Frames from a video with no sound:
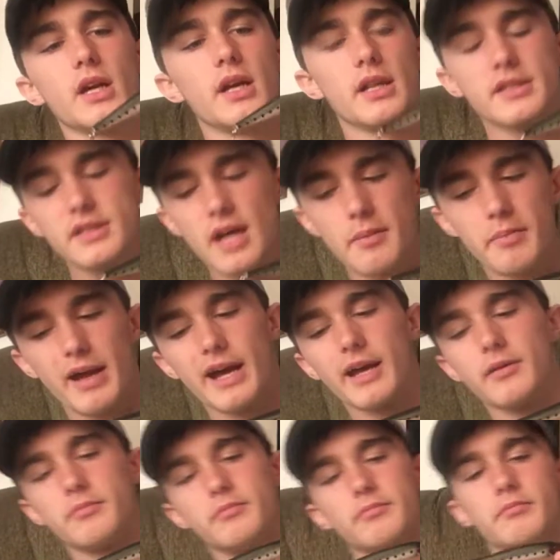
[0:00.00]
it's not
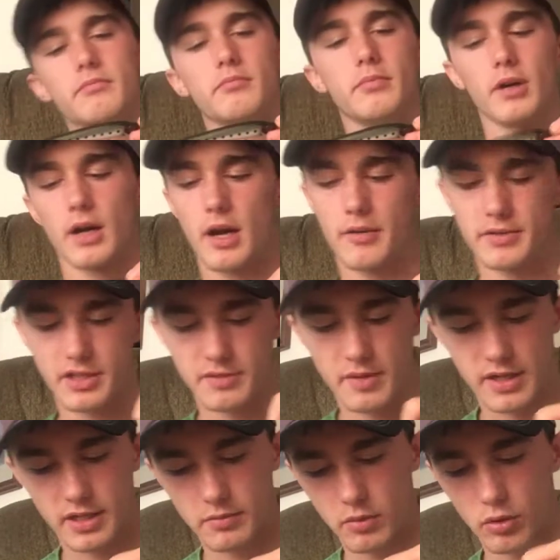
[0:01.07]
bad, but I was
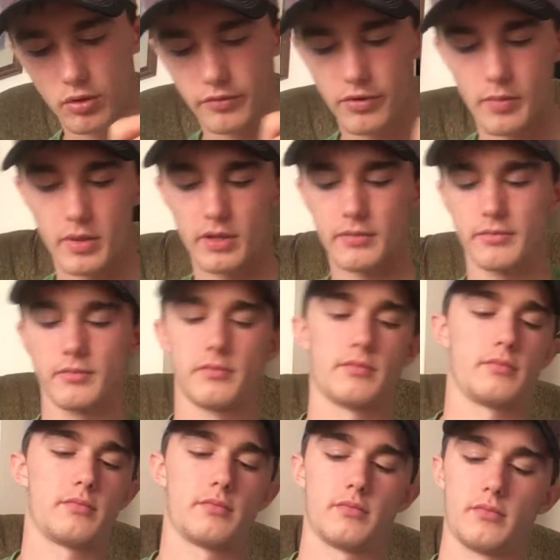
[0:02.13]
expecting more from it.
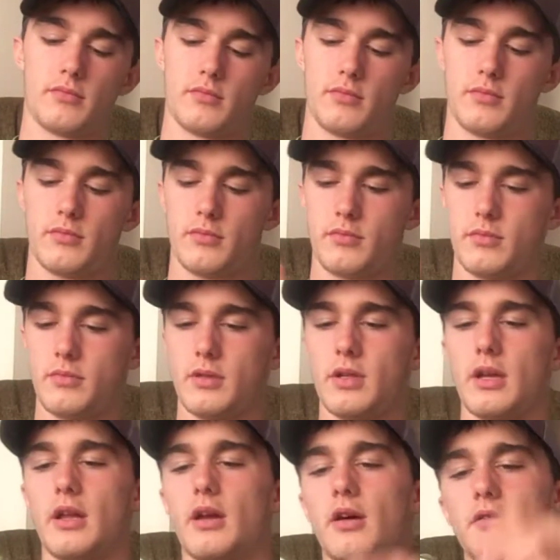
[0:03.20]

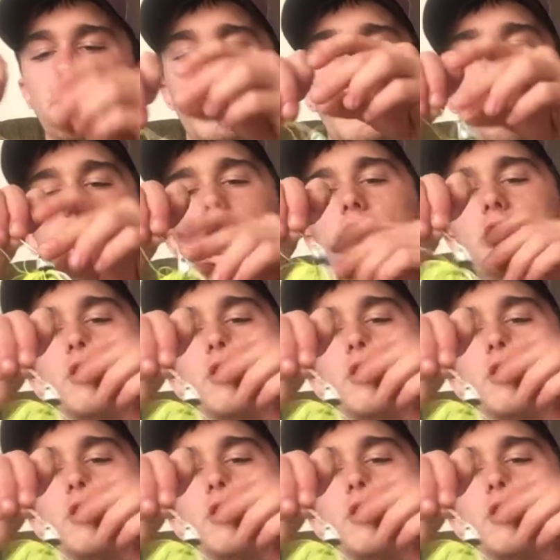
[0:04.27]
And I also have a